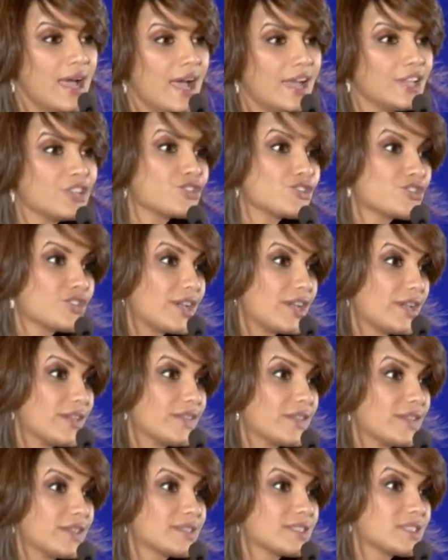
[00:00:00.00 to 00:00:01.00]
and to share
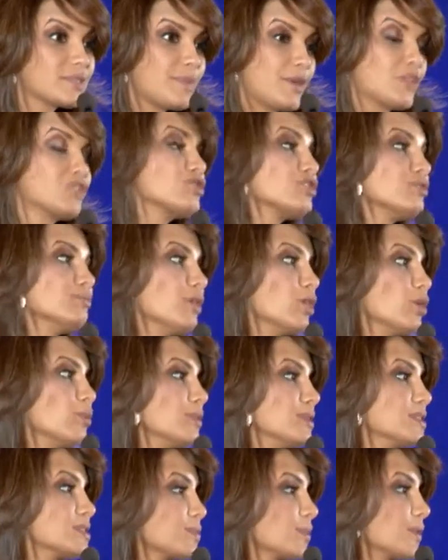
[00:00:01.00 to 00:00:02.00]
these special
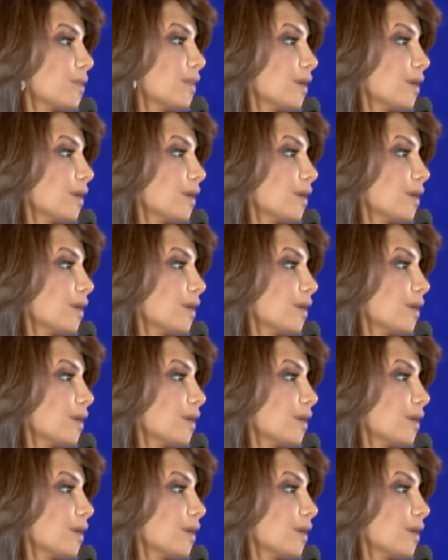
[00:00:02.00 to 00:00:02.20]
moments with